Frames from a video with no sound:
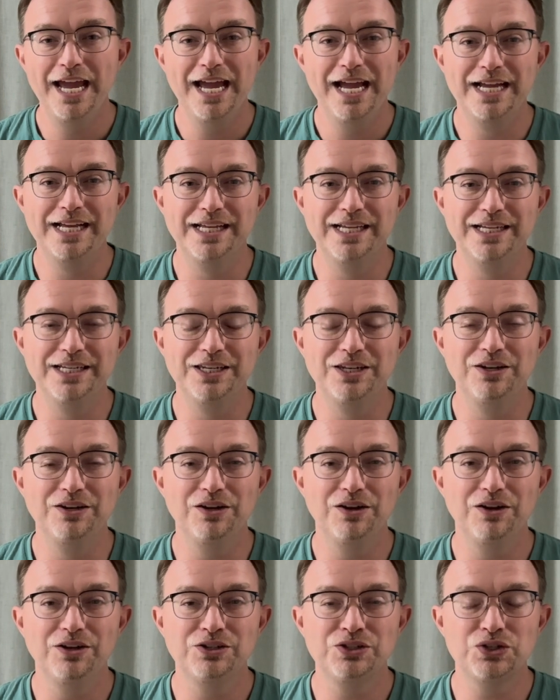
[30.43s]
And
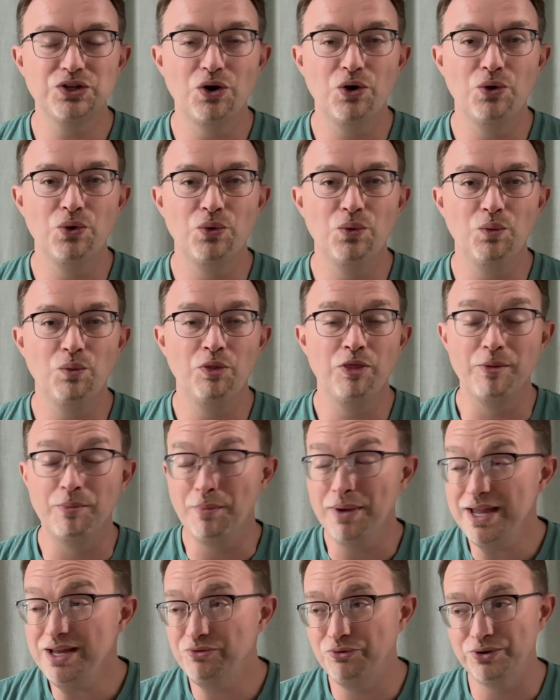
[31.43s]
so the
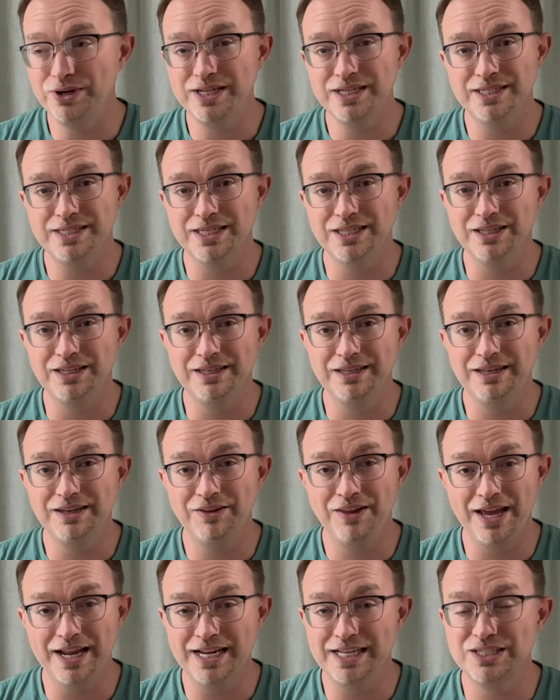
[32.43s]
main reason
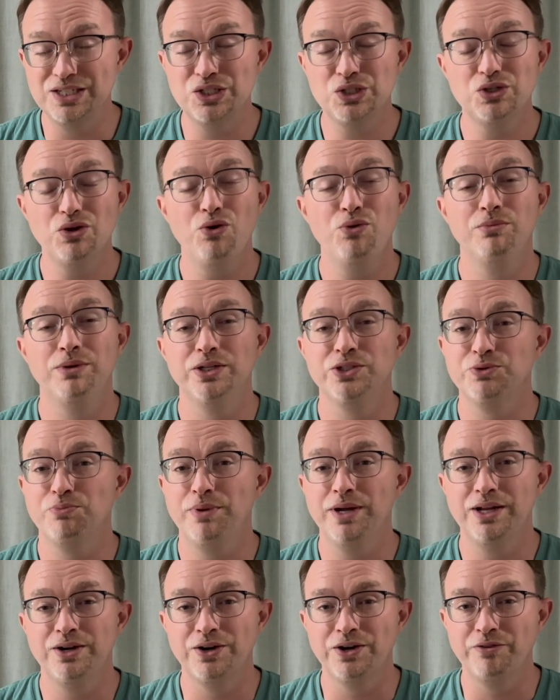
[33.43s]
that it's so much
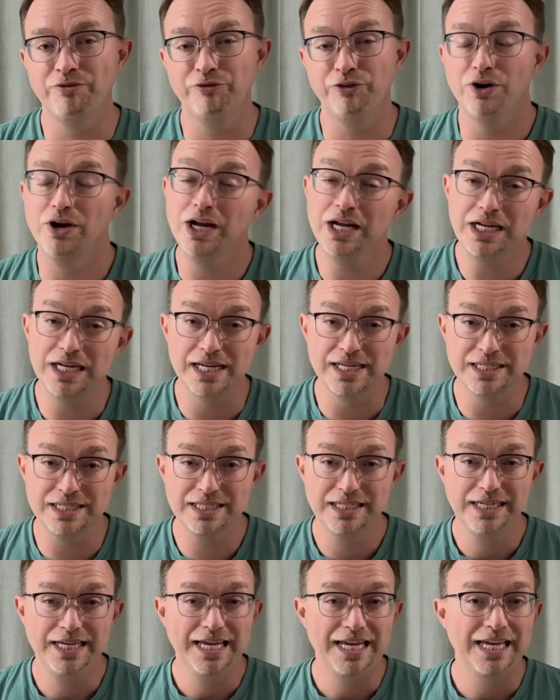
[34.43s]
better for us
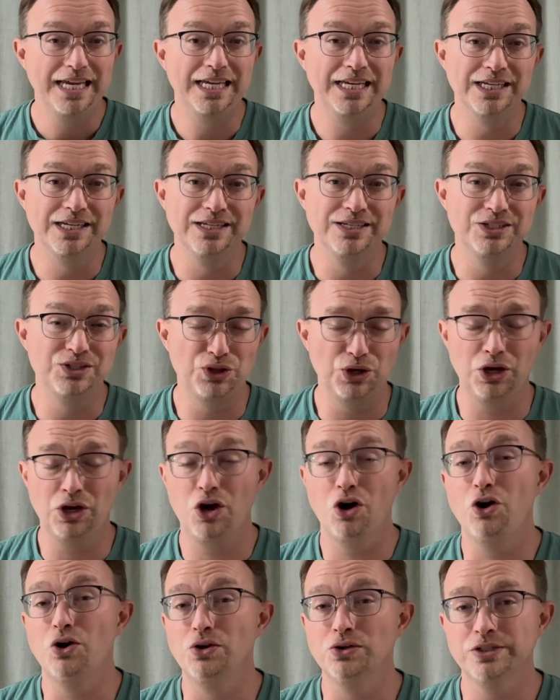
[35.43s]
is the
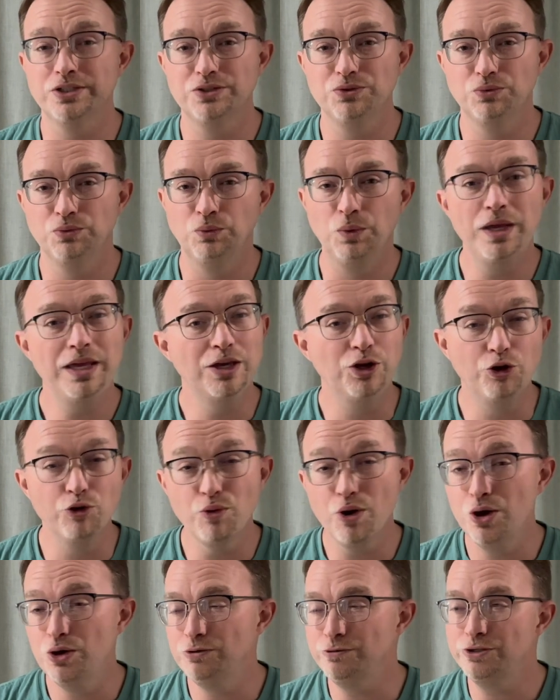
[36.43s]
cost. We
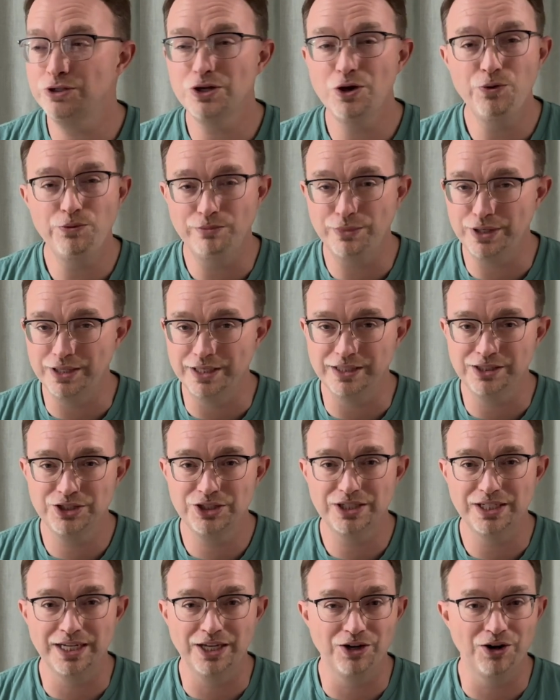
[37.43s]
grow so
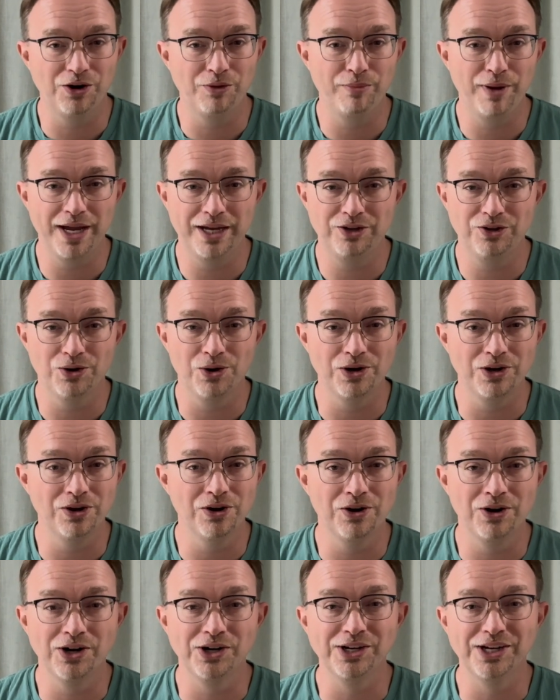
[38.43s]
much in our backyard
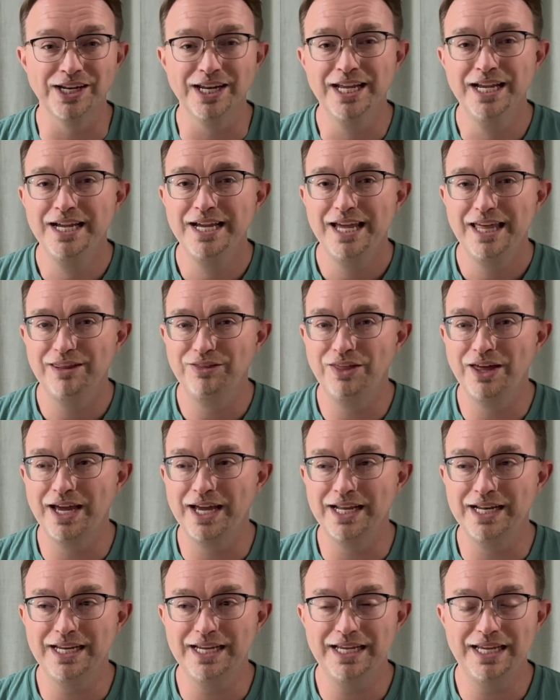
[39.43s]
garden
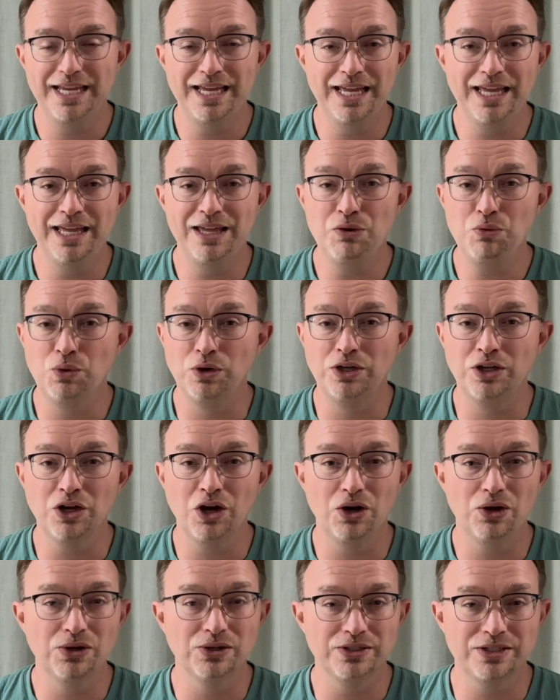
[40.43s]
that it would
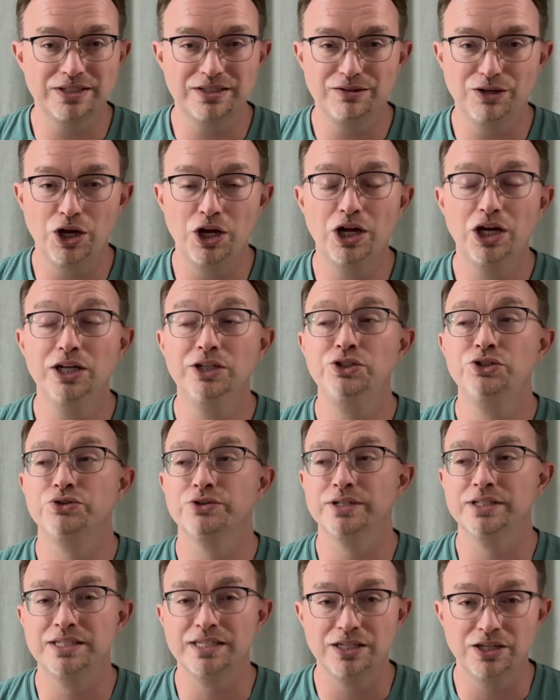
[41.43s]
cost
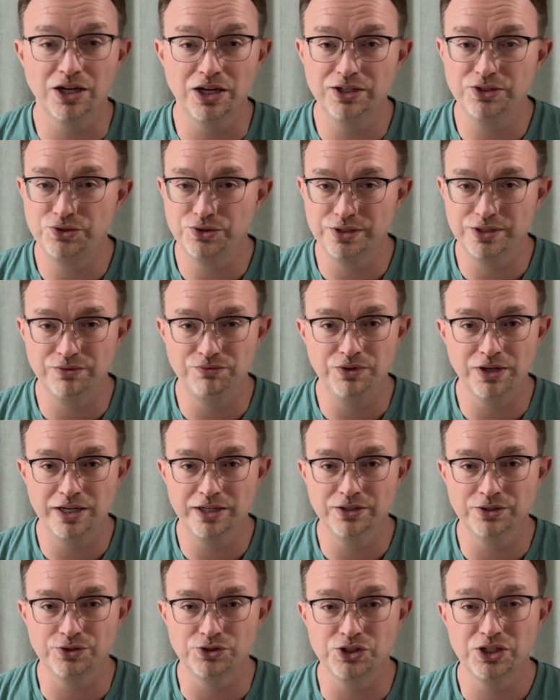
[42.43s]
hundreds and hundreds of
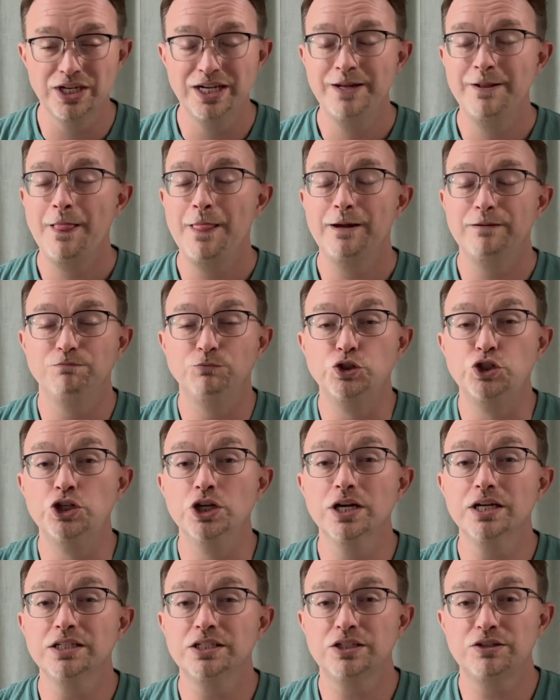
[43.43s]
dollars
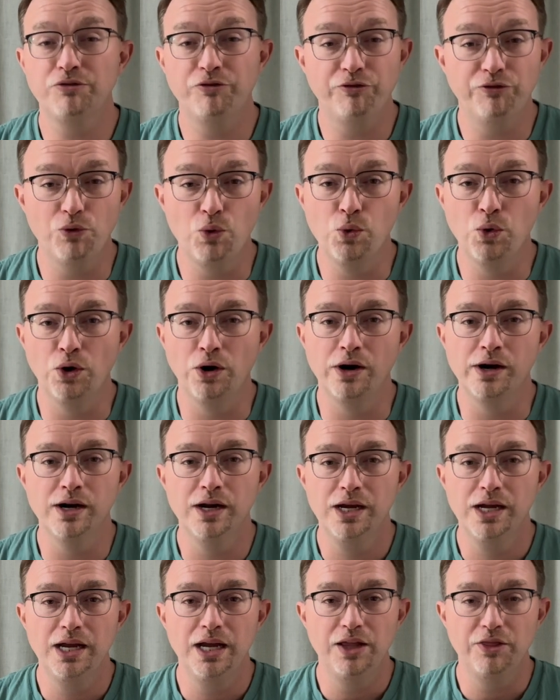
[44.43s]
just for
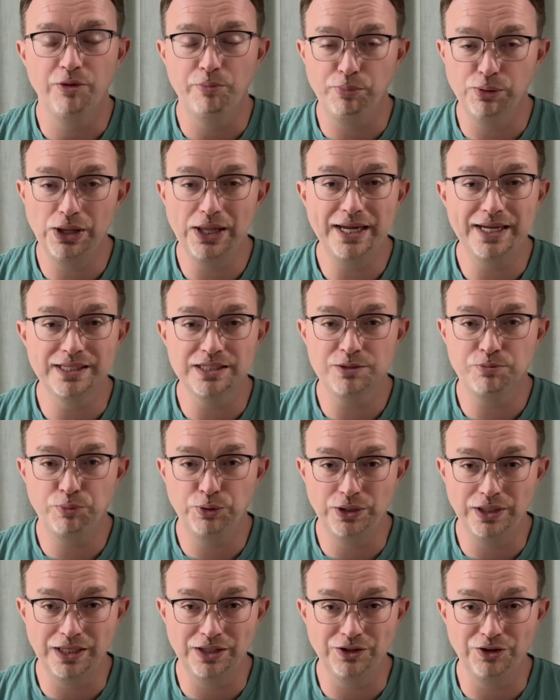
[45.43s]
the plants
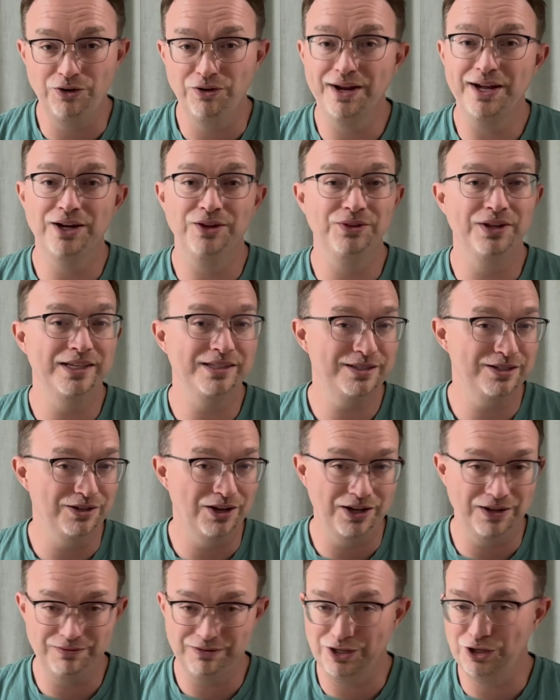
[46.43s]
putting in the ground. That's
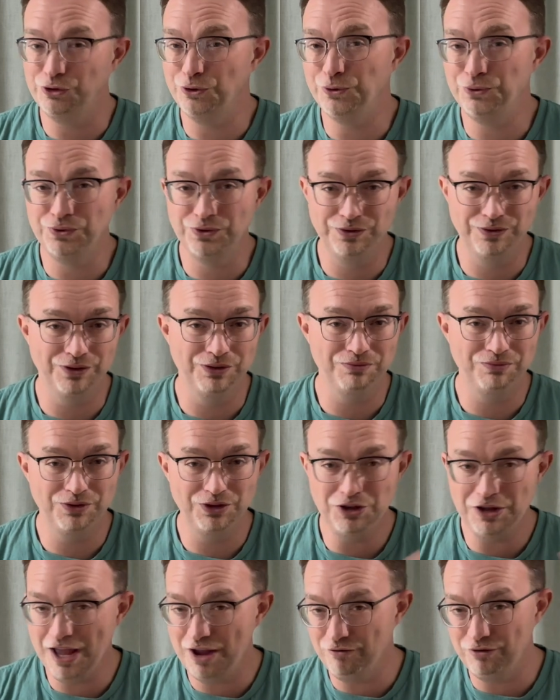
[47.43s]
not including
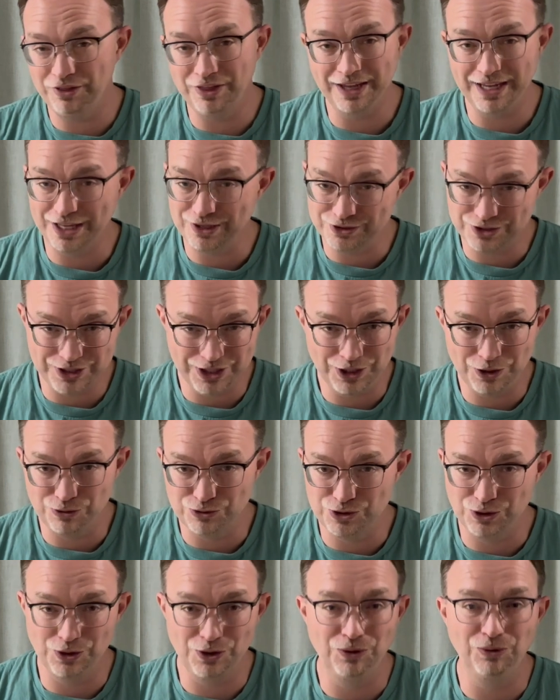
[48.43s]
everything else that
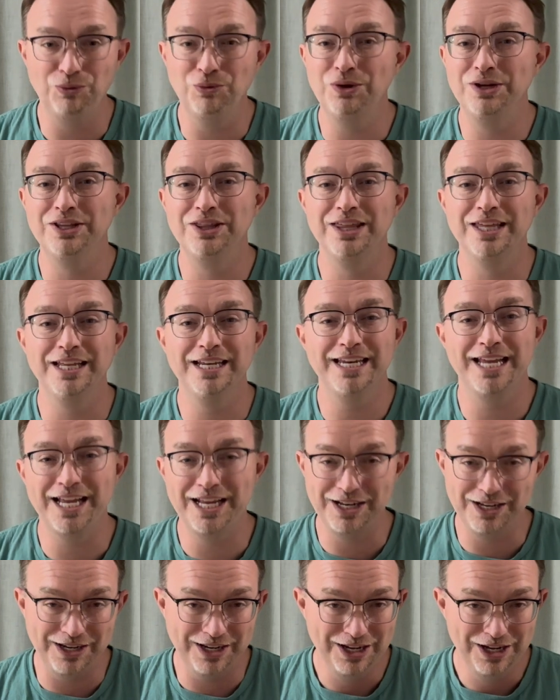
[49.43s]
goes along with it
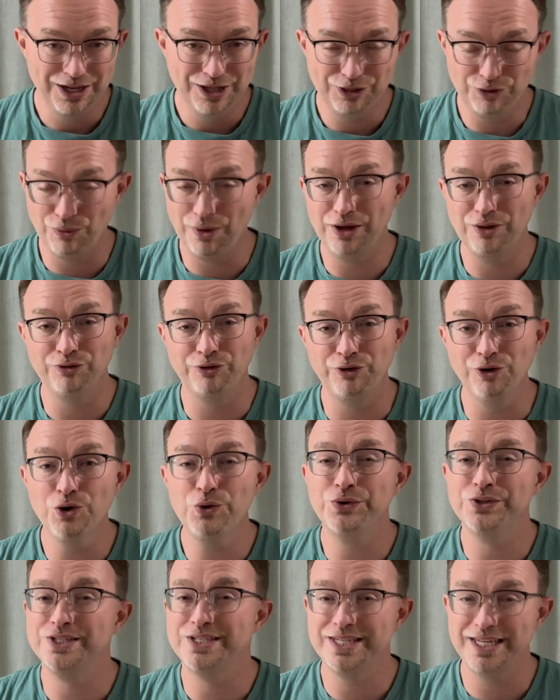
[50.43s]
and throughout the
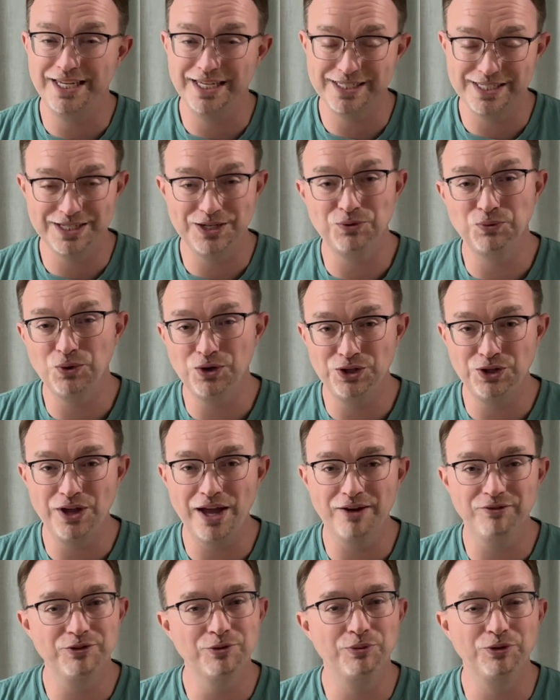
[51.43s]
growing season and what you
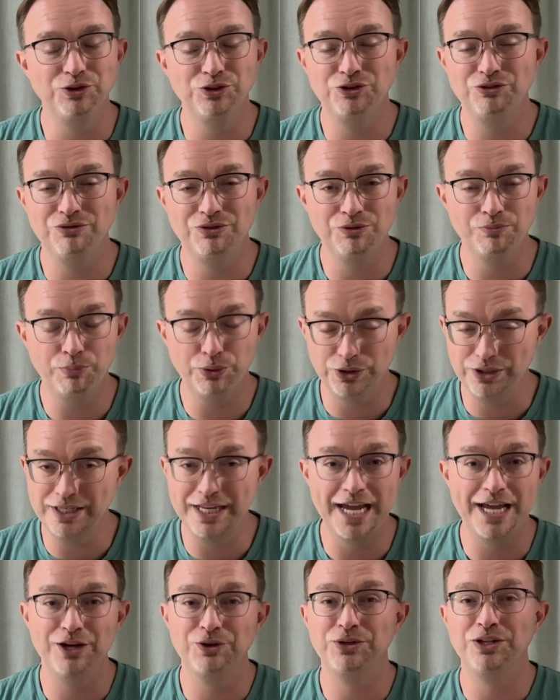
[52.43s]
have to put
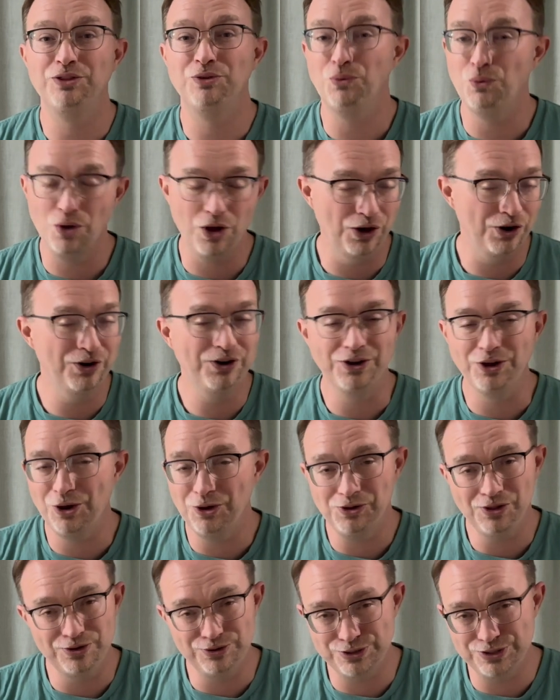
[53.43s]
down in the water and
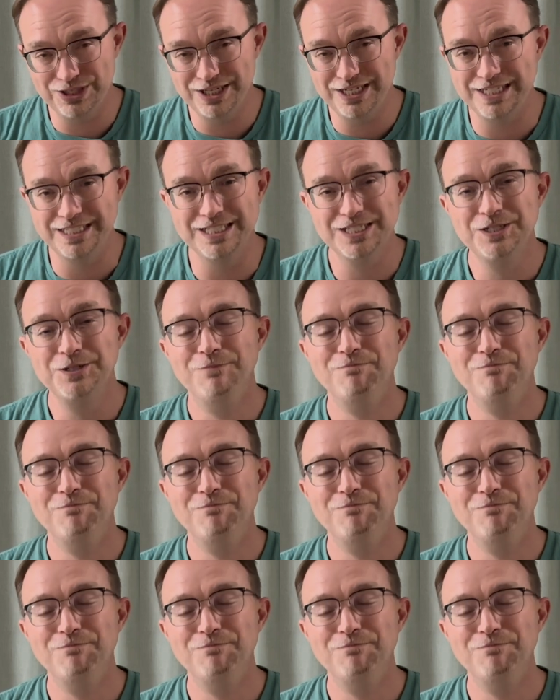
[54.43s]
all those things.